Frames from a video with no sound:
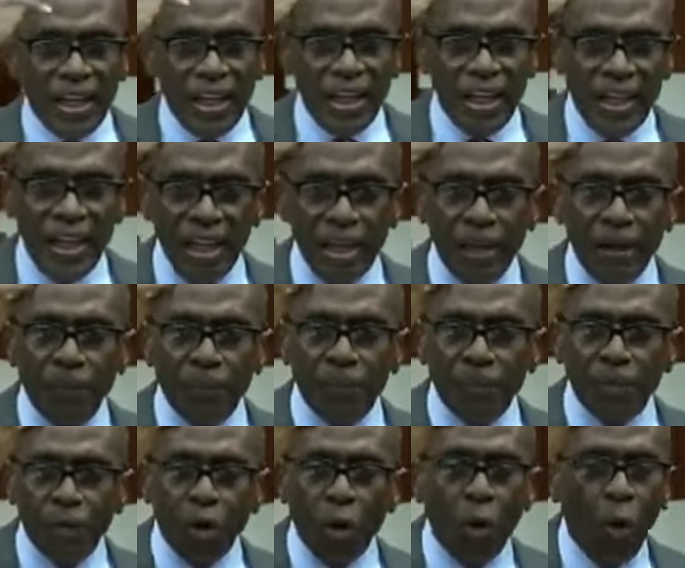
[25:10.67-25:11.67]
the
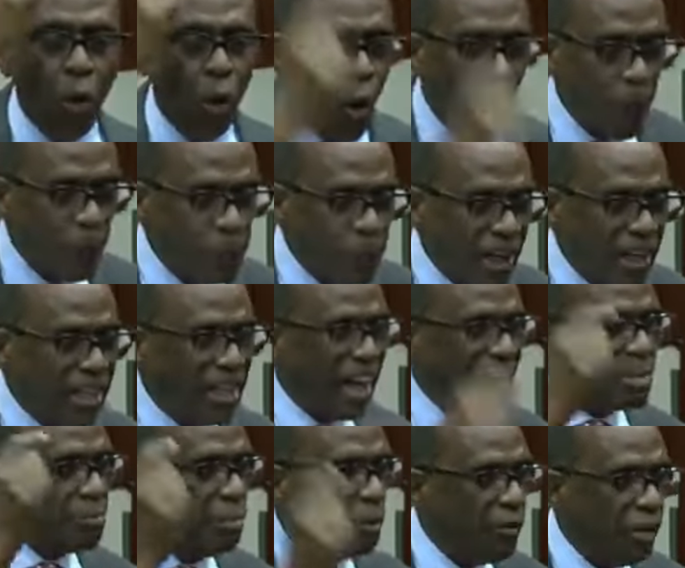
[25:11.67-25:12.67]
hopes and the
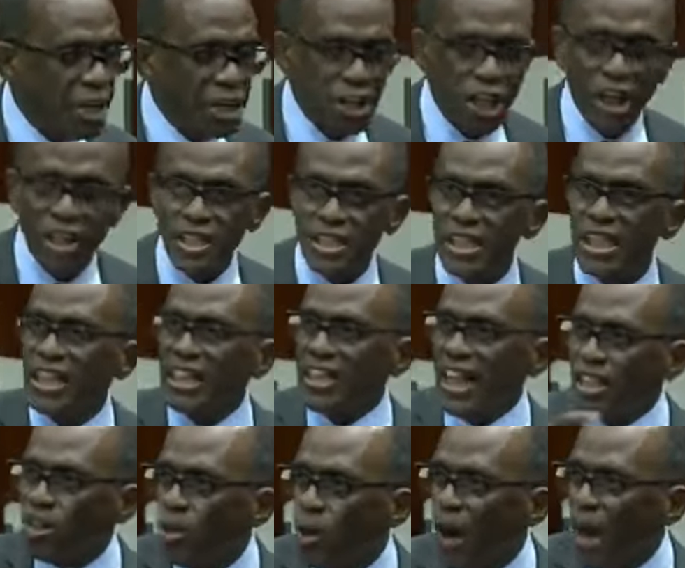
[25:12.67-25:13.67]
aspirations
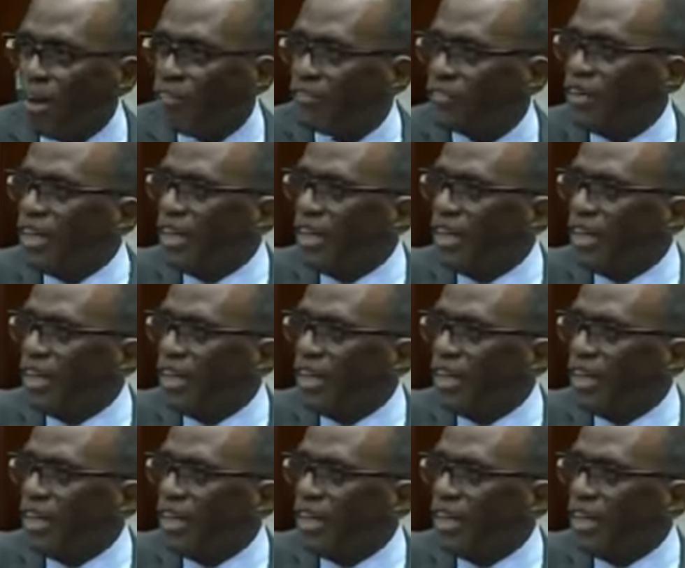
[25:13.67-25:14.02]
that you have